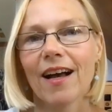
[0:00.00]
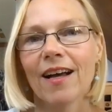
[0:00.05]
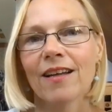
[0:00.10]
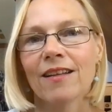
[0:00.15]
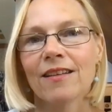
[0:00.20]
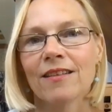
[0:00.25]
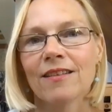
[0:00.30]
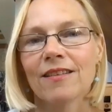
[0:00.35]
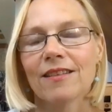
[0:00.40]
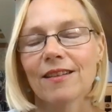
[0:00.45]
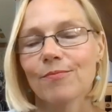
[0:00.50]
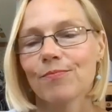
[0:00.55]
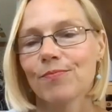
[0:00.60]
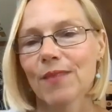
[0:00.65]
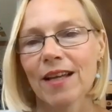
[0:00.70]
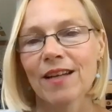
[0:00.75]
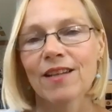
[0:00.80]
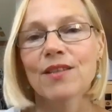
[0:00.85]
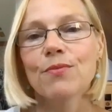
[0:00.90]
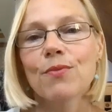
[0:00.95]
And
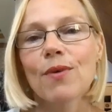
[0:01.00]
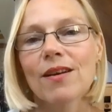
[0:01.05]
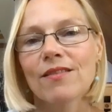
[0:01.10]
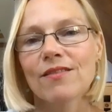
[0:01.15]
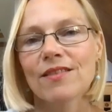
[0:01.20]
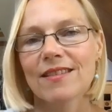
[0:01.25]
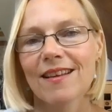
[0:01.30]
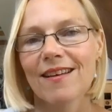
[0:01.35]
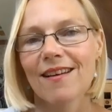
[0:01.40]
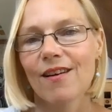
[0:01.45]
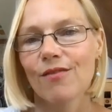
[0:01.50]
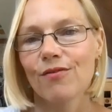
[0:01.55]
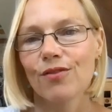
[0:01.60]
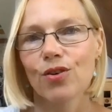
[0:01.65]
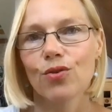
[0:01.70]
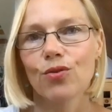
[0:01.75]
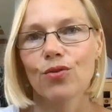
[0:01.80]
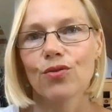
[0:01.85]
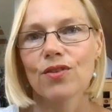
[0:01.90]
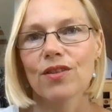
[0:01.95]
and as well as that, of
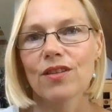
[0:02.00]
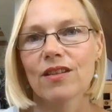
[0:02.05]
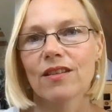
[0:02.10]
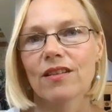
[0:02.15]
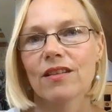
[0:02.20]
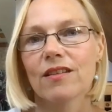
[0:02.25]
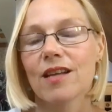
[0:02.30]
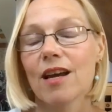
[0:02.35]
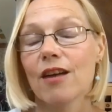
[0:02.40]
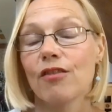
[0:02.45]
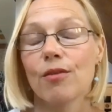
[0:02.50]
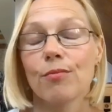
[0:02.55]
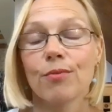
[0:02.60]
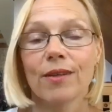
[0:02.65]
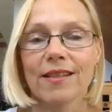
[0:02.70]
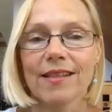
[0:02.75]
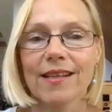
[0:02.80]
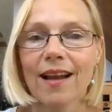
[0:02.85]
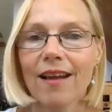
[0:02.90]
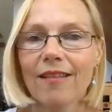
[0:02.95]
course, the tarot
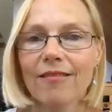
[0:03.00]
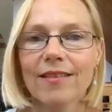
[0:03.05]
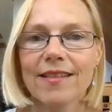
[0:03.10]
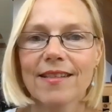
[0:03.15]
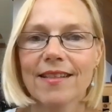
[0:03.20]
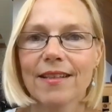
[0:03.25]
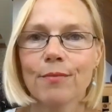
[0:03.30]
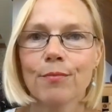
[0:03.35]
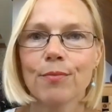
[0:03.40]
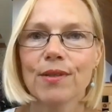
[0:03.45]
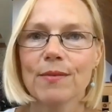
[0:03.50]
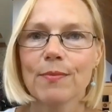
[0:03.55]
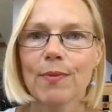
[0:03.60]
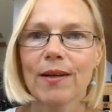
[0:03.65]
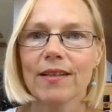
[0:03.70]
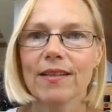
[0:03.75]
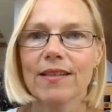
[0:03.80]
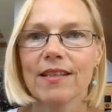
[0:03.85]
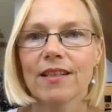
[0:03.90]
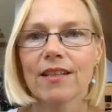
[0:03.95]
brings clarity and
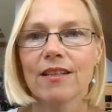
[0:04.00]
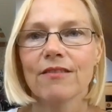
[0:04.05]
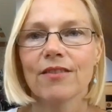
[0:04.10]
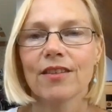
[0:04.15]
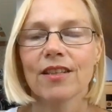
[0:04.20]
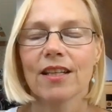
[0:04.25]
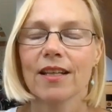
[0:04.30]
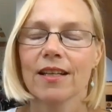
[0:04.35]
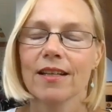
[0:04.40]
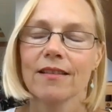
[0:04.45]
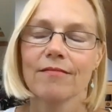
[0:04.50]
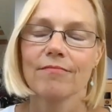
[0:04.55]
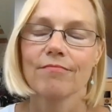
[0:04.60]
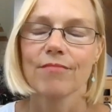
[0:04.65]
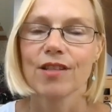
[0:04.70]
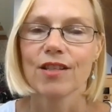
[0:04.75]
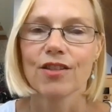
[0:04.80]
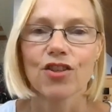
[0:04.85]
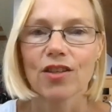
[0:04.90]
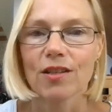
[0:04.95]
perspective, and it can
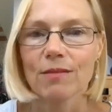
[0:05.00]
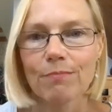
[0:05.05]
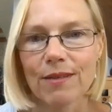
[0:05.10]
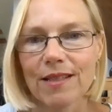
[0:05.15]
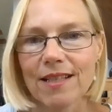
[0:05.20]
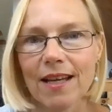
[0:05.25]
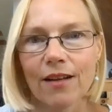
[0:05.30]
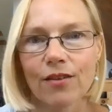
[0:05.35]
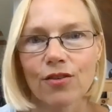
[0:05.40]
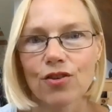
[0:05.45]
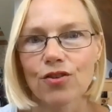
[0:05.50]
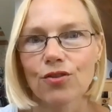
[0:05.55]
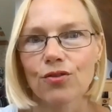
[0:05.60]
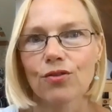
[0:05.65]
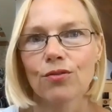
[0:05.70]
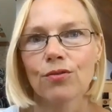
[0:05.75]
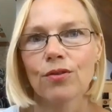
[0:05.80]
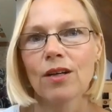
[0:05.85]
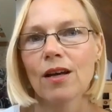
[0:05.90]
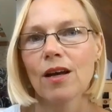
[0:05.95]
suggest
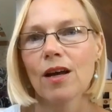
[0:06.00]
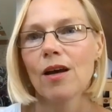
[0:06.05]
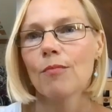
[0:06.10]
potential